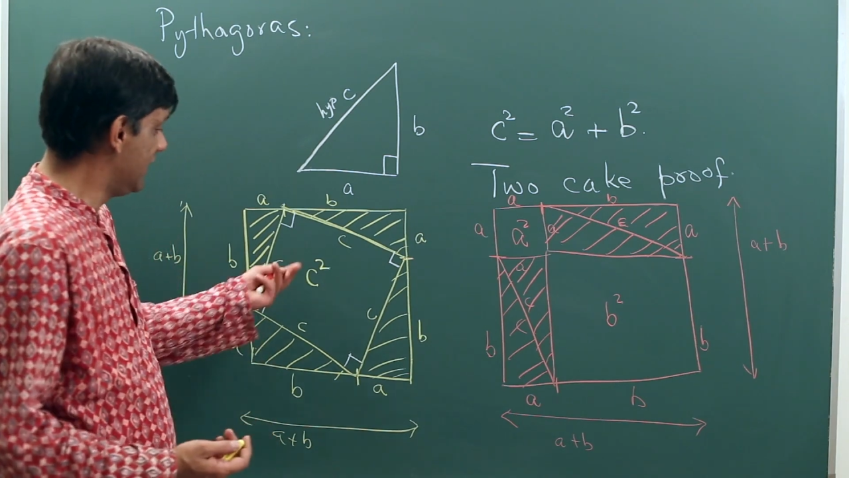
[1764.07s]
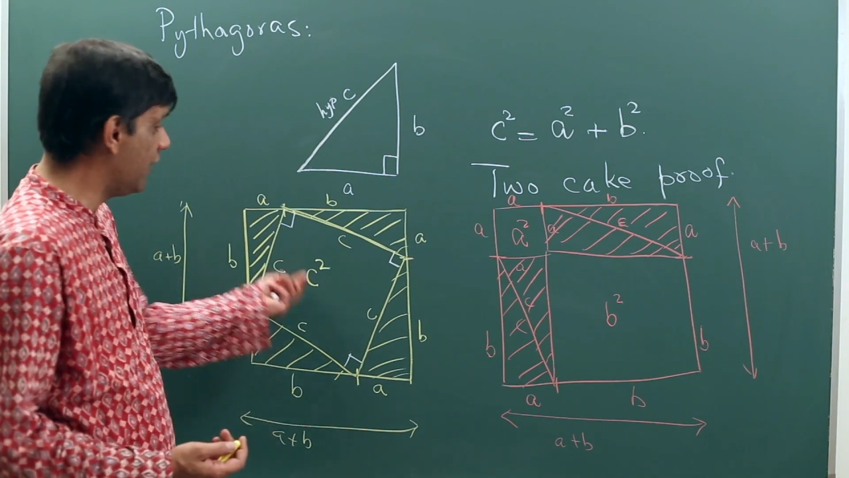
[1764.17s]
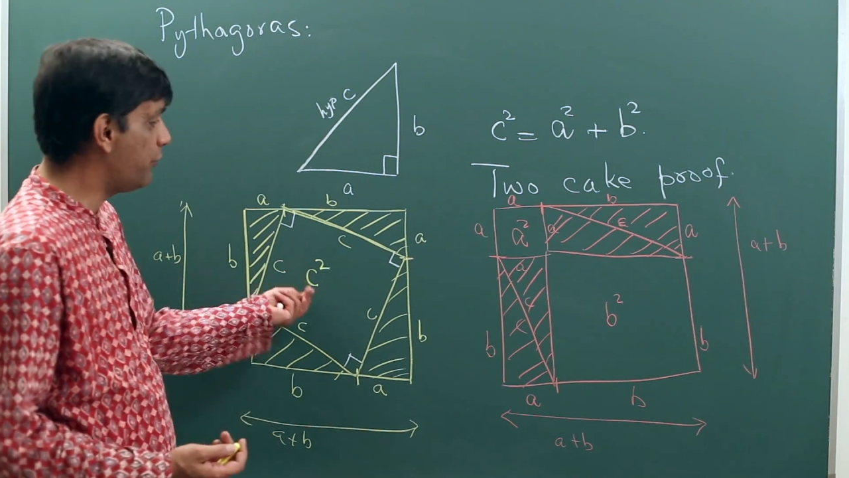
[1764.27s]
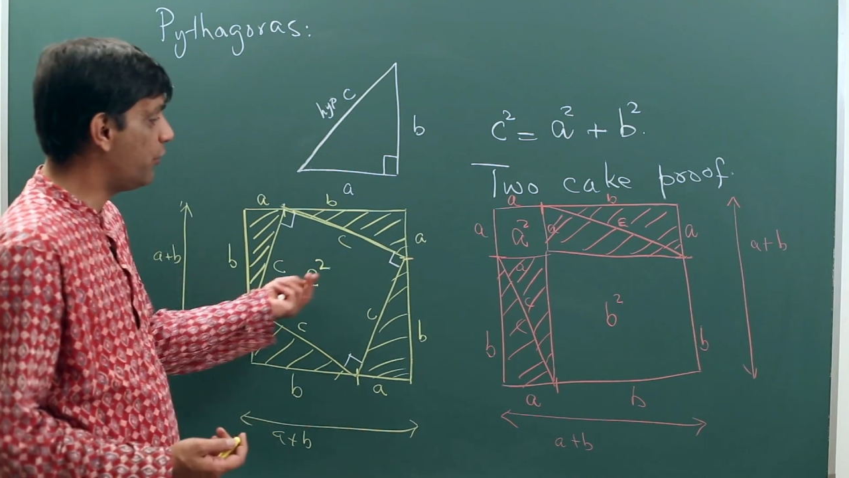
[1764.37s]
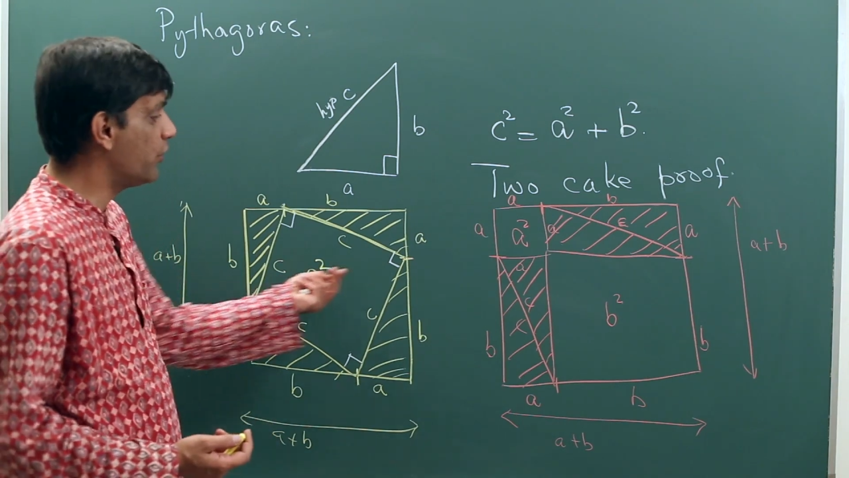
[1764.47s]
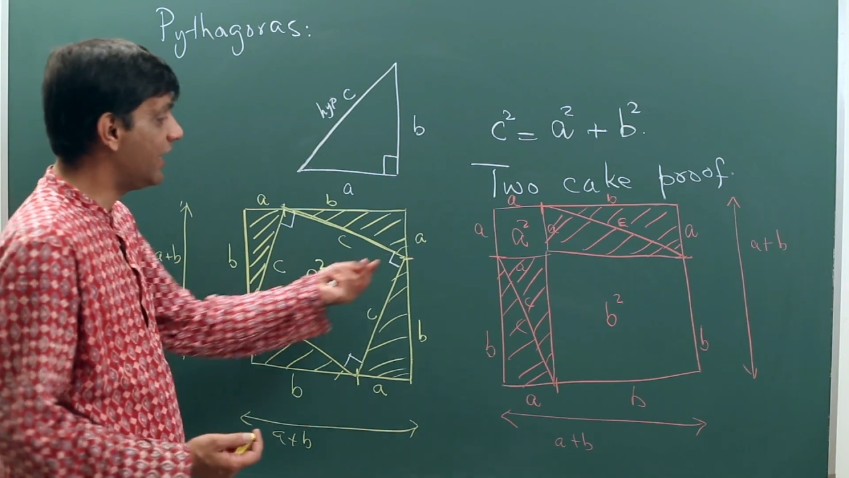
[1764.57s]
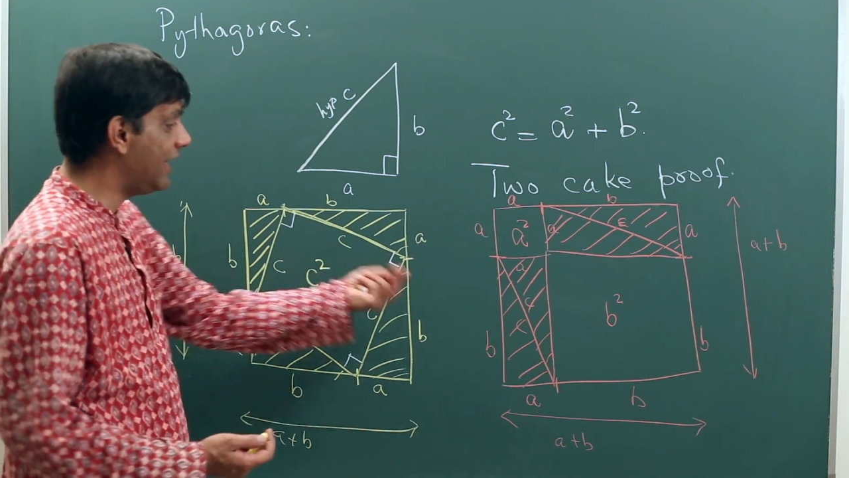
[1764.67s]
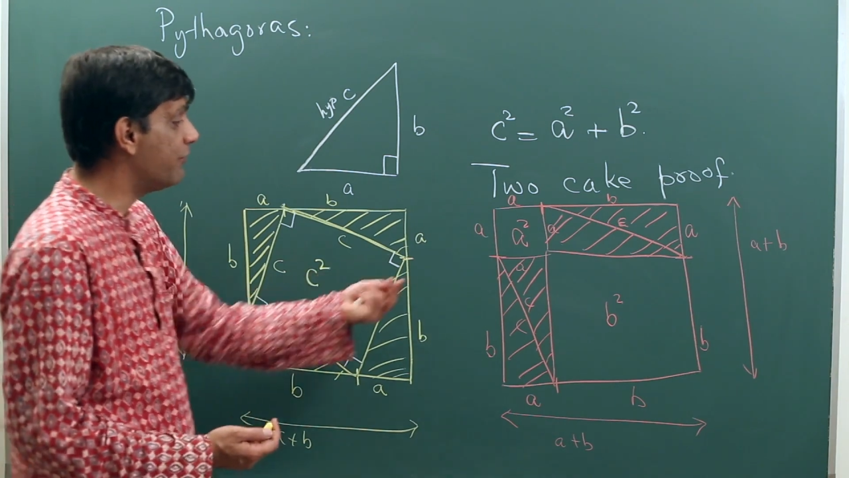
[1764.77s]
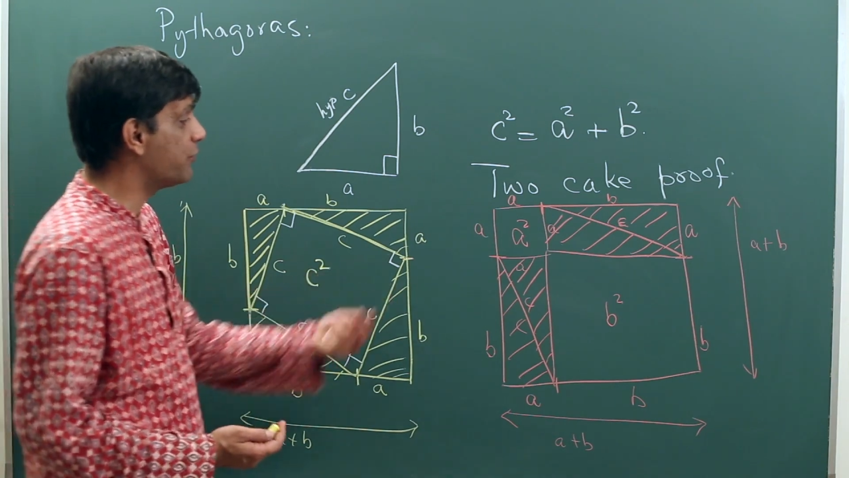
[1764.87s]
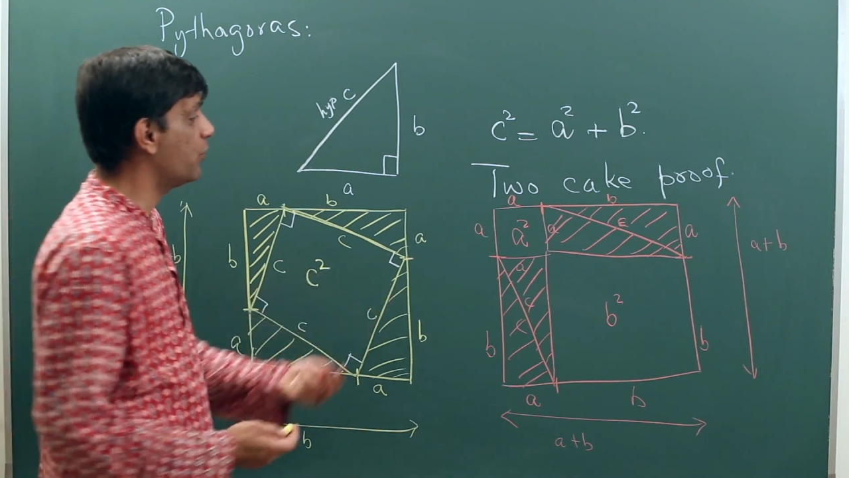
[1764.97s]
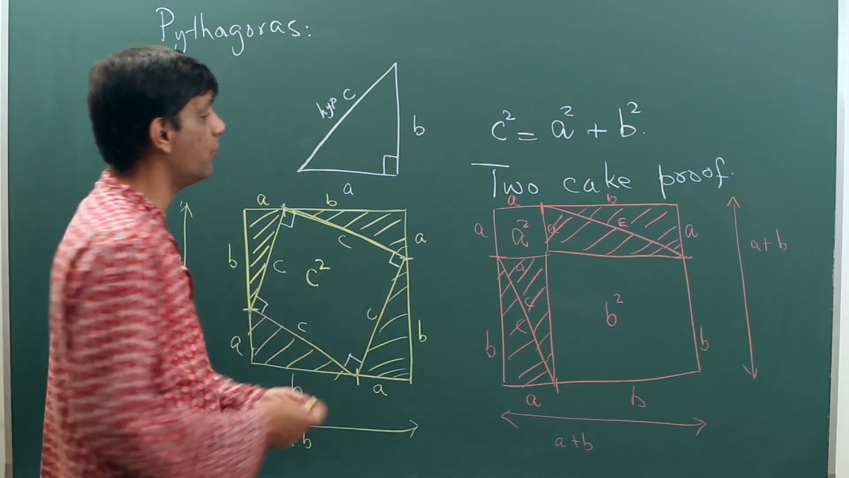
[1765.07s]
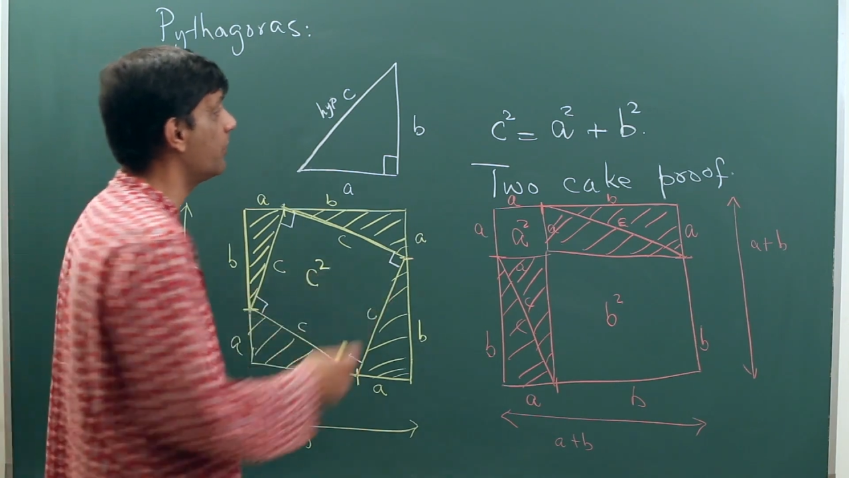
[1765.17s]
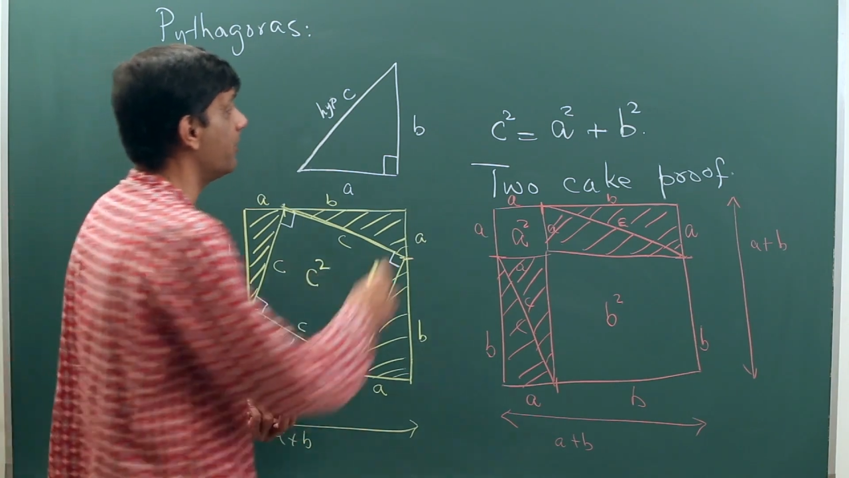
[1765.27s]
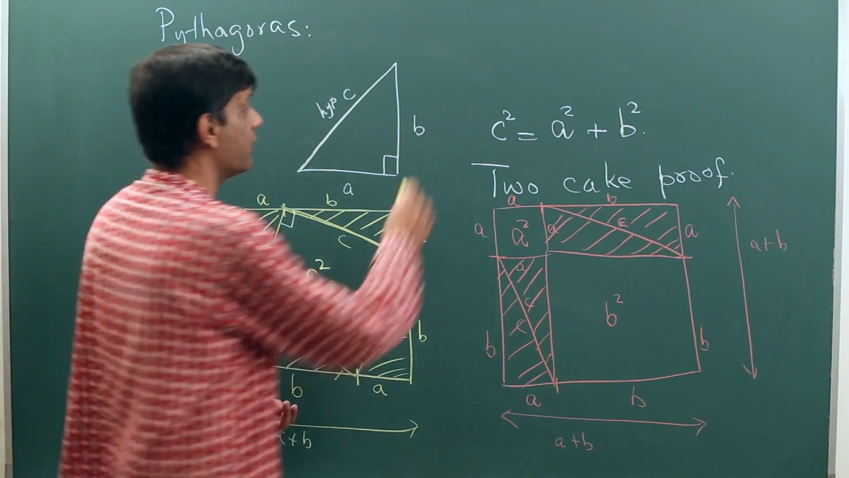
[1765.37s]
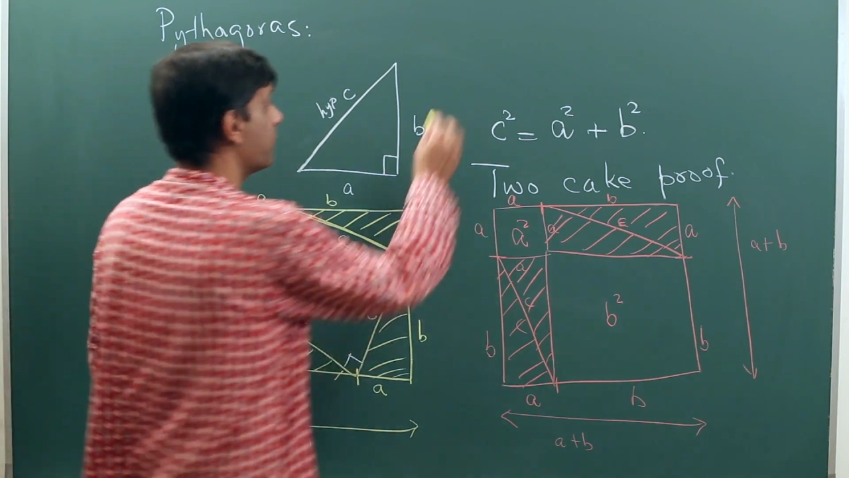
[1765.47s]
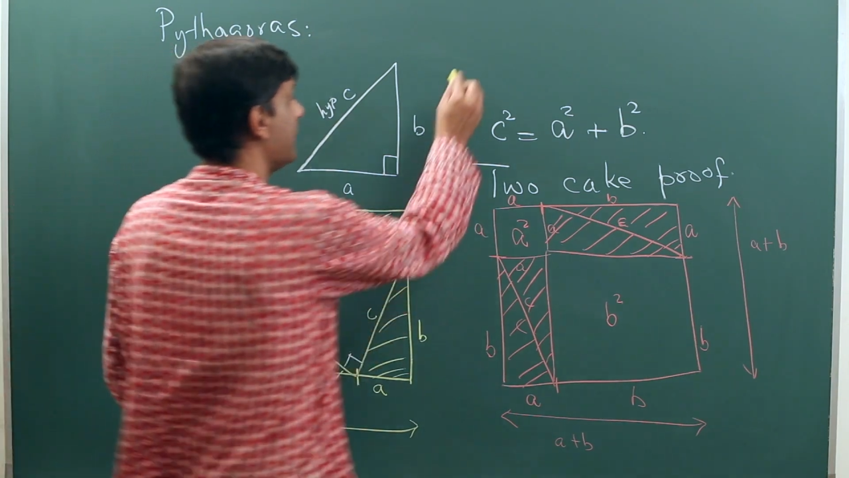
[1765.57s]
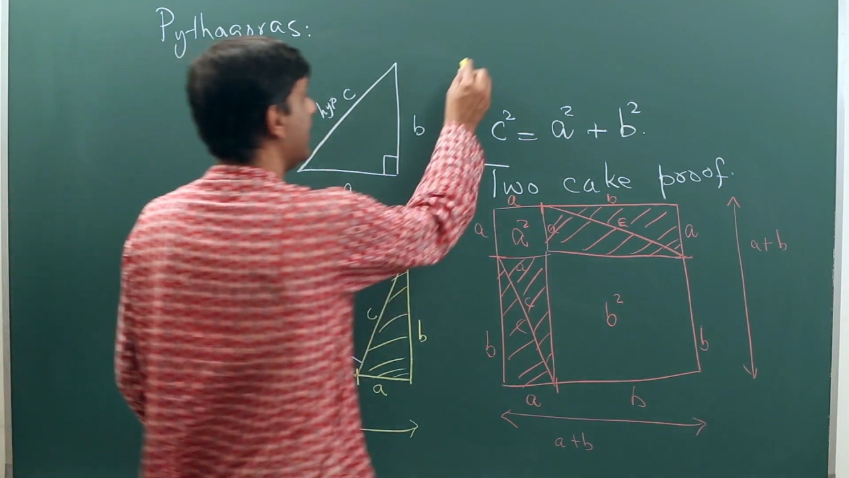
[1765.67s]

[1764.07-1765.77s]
therefore the leftover must